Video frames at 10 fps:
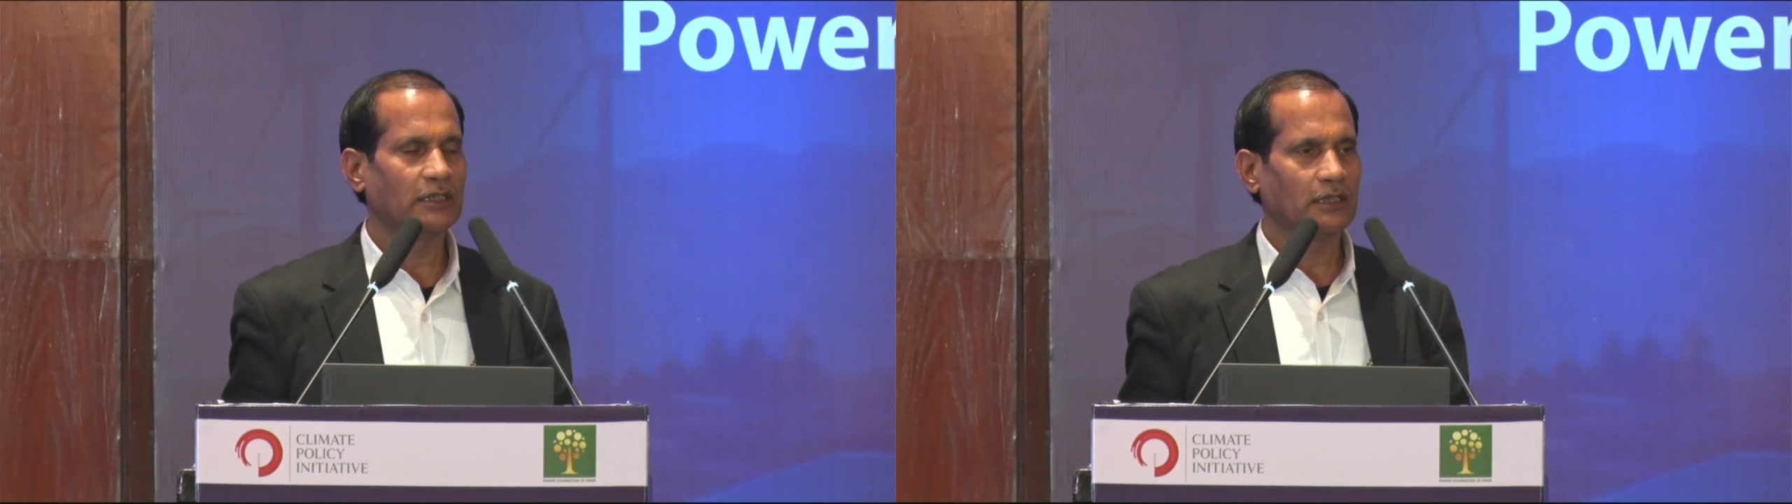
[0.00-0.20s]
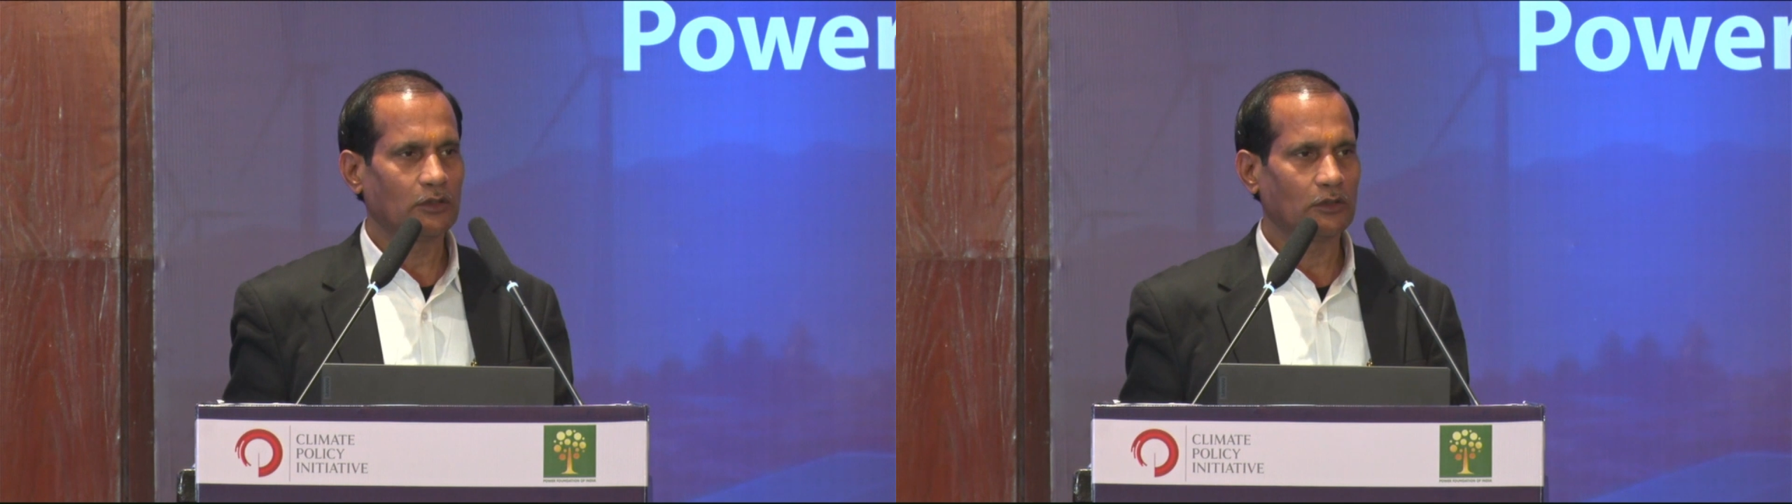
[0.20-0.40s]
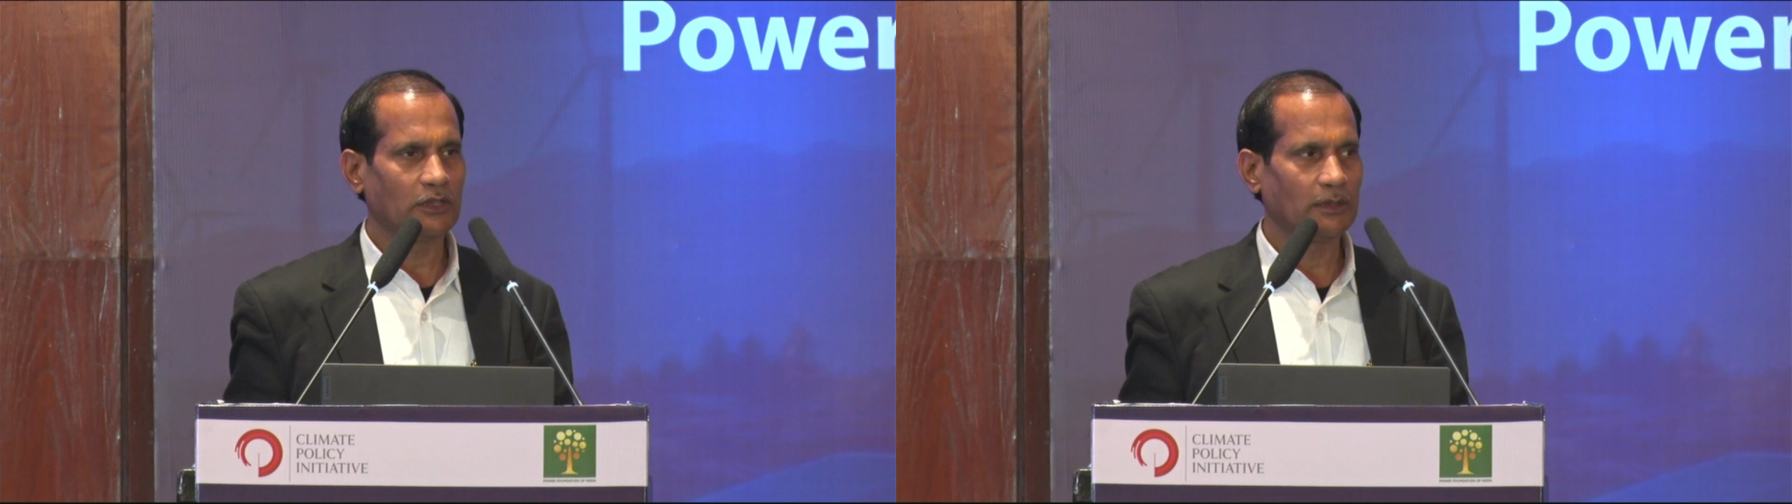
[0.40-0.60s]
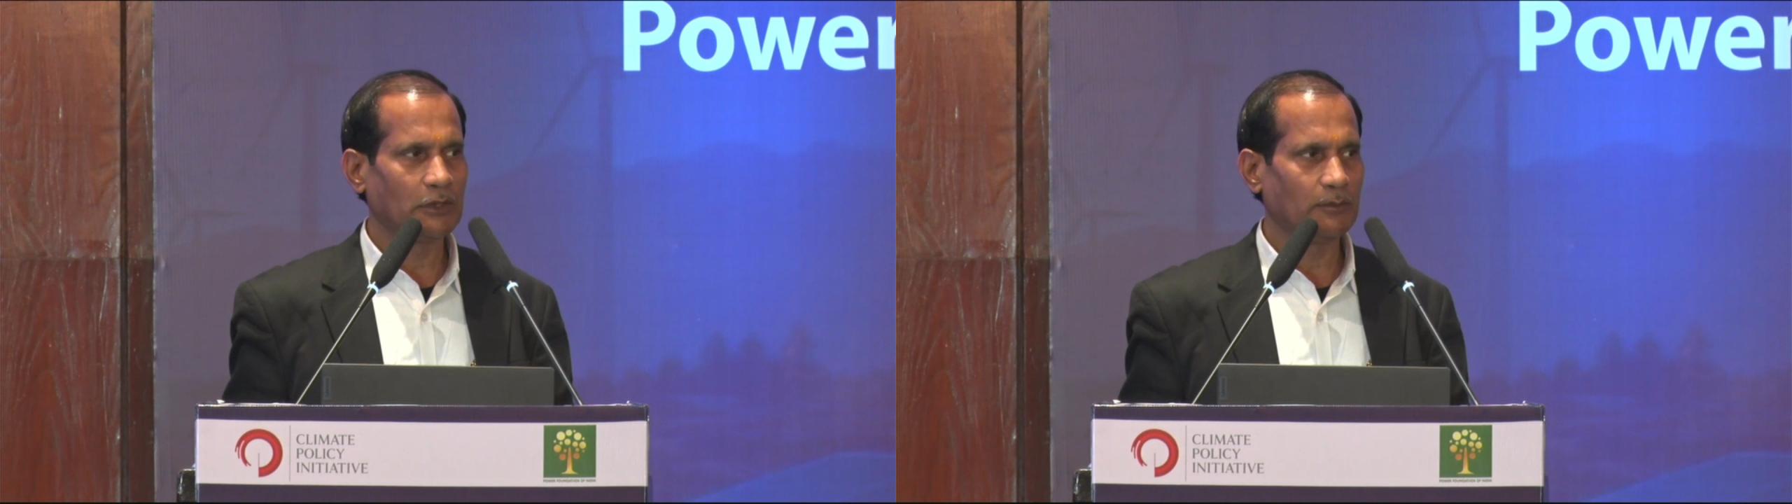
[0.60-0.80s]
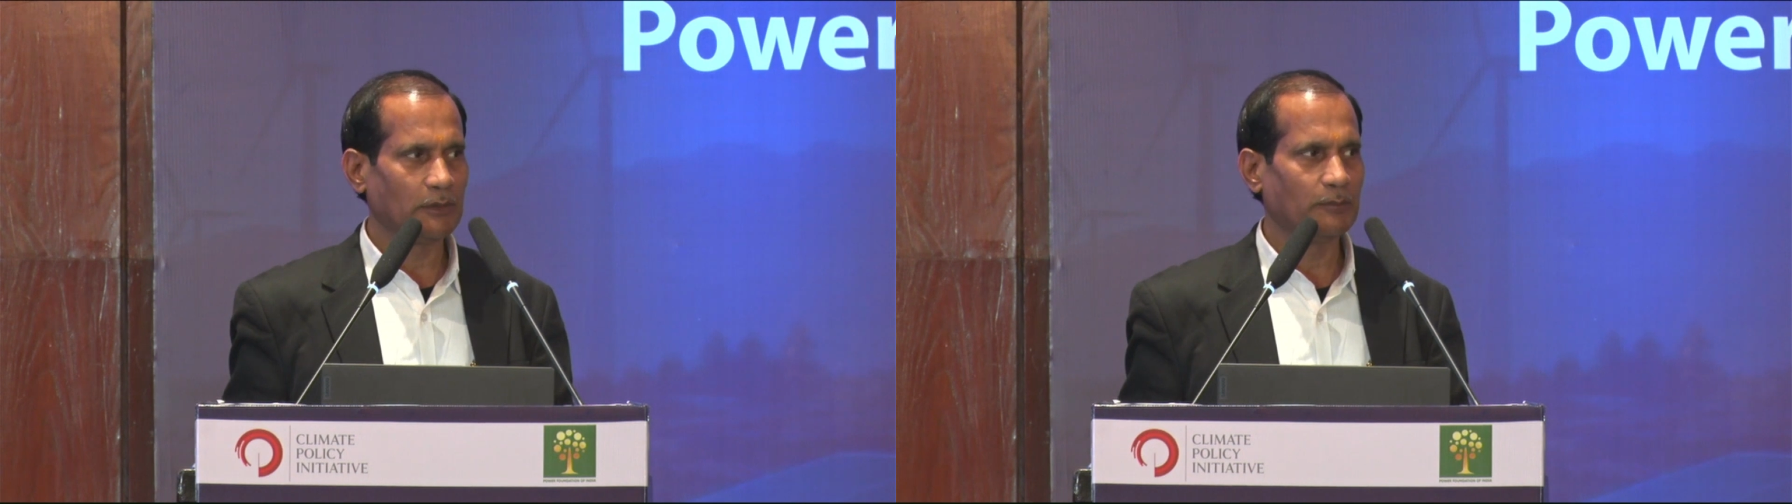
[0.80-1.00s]
Honorable
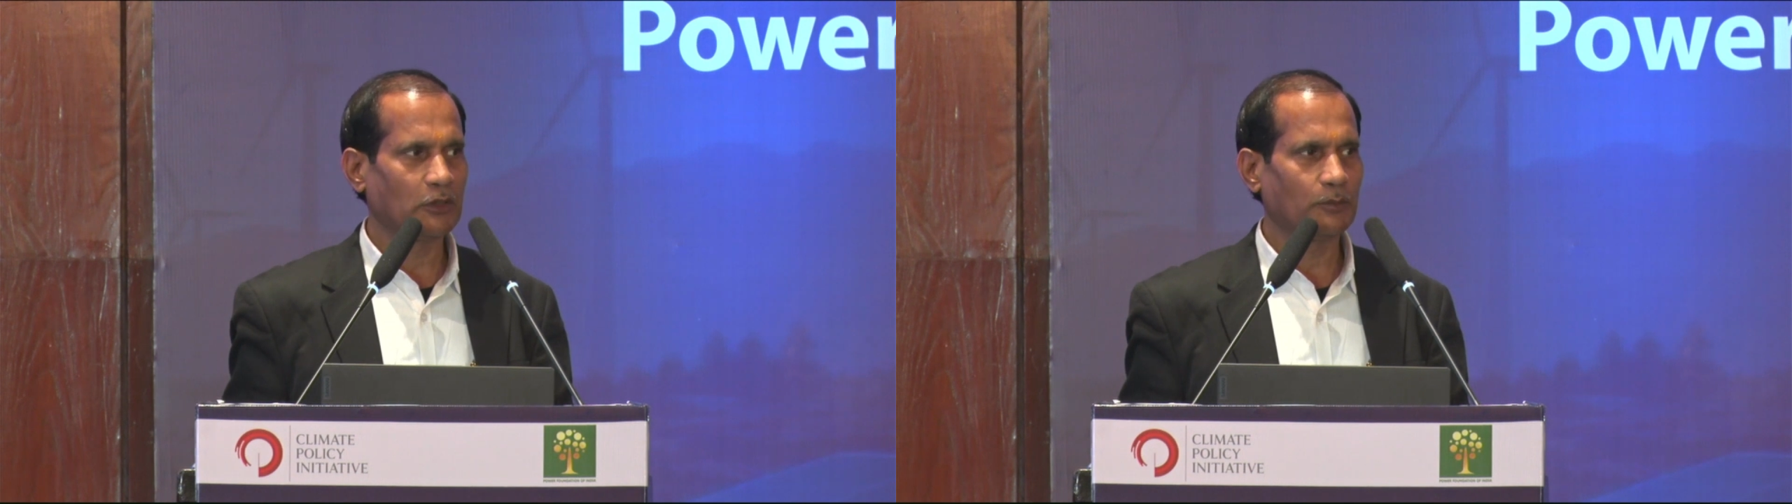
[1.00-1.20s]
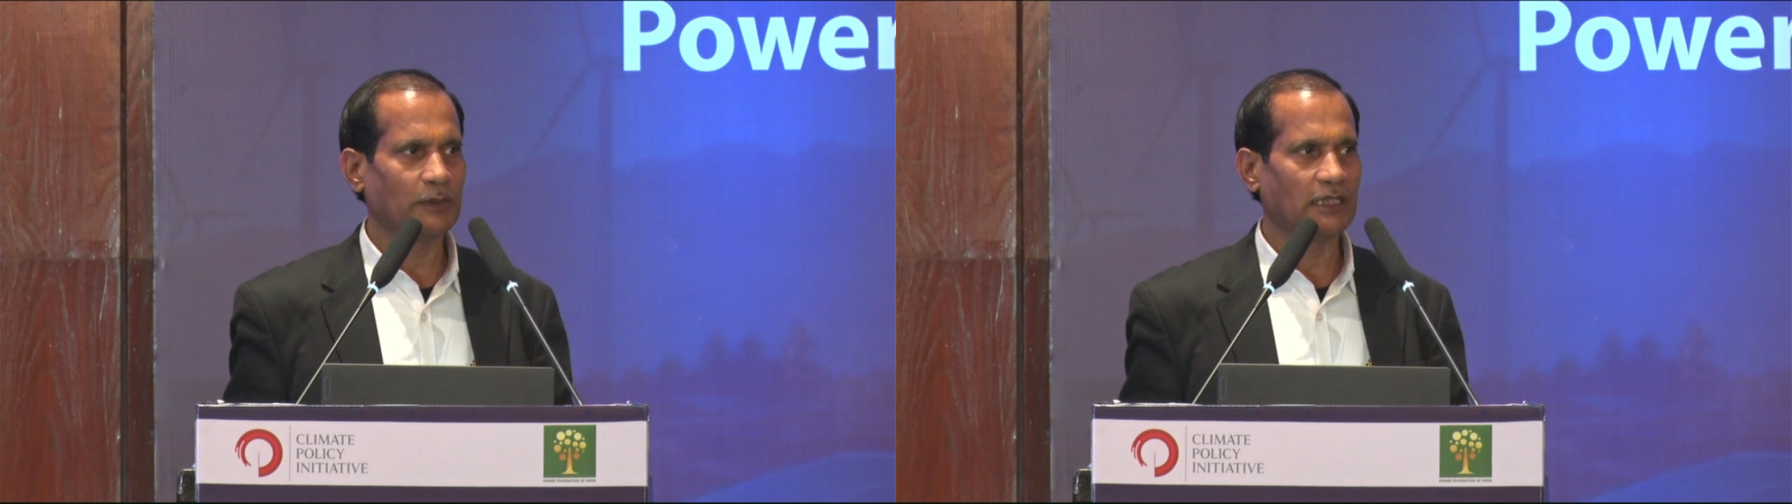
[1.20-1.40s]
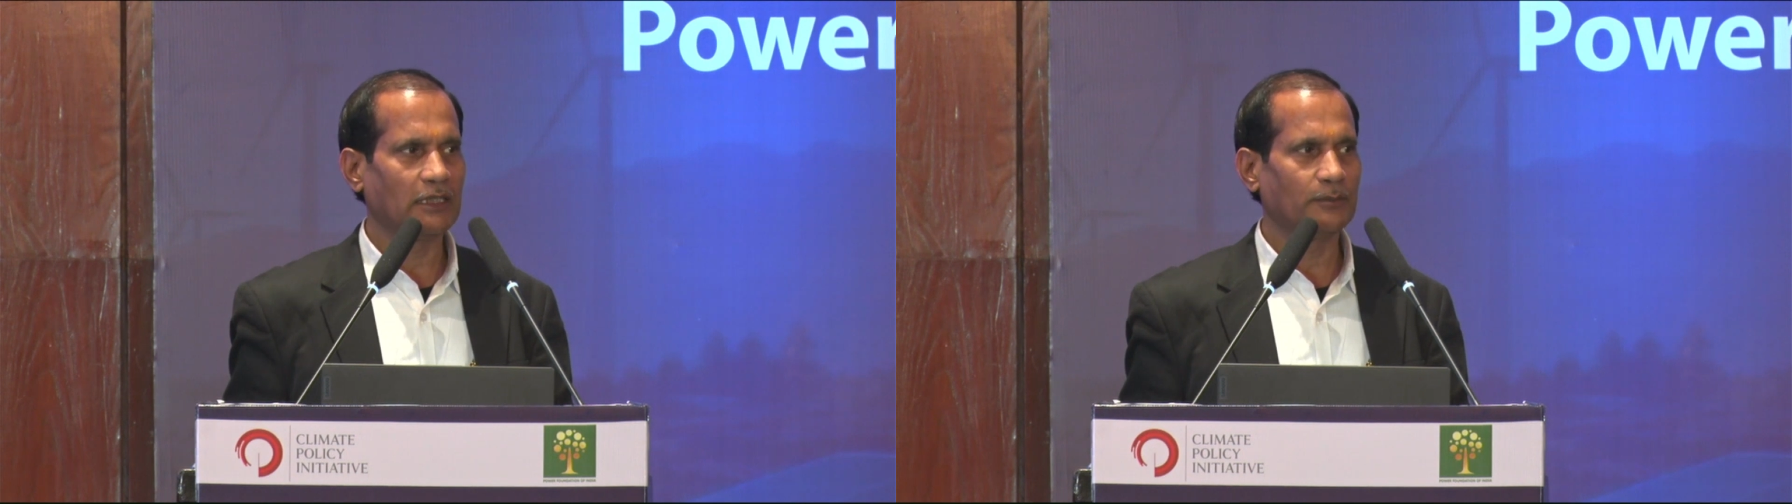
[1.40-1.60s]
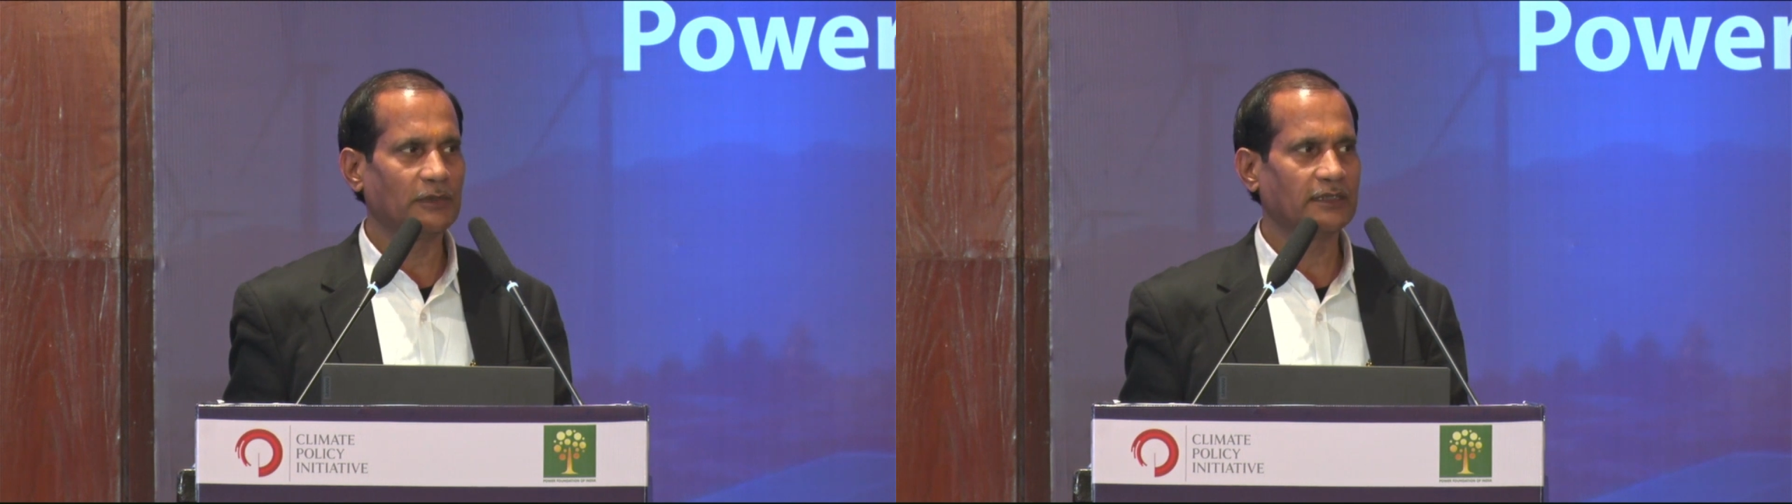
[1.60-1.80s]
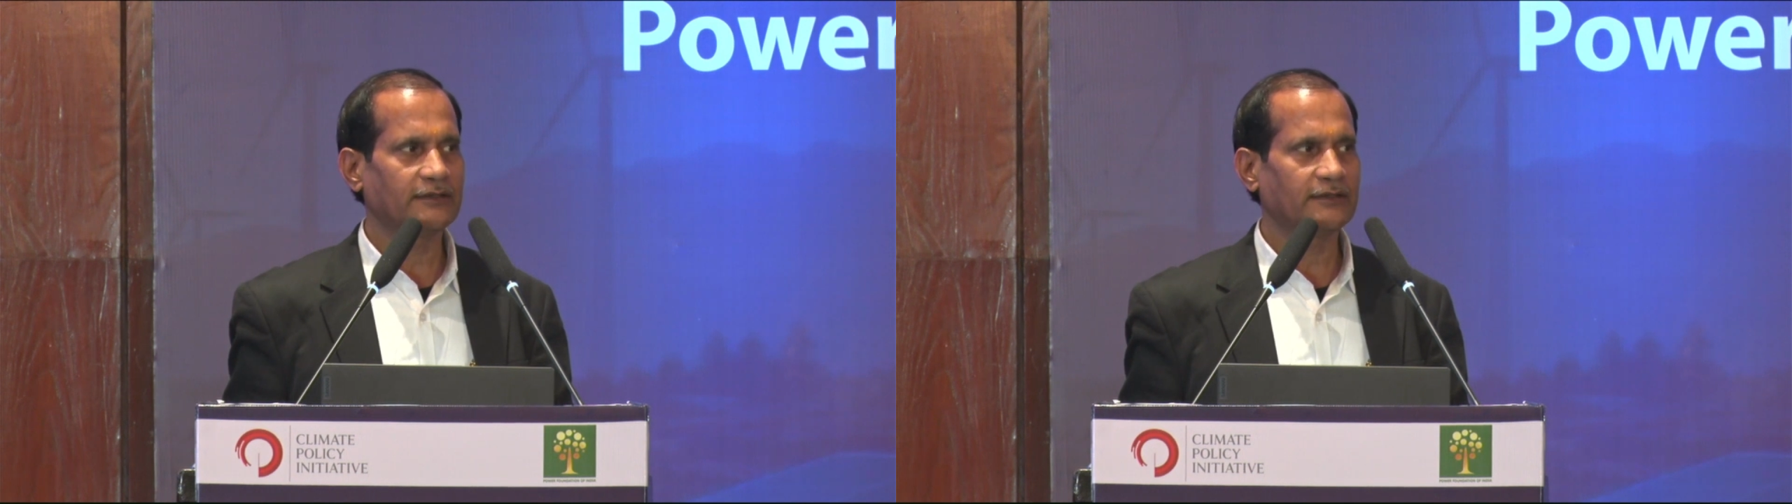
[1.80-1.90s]
Member of Parliament,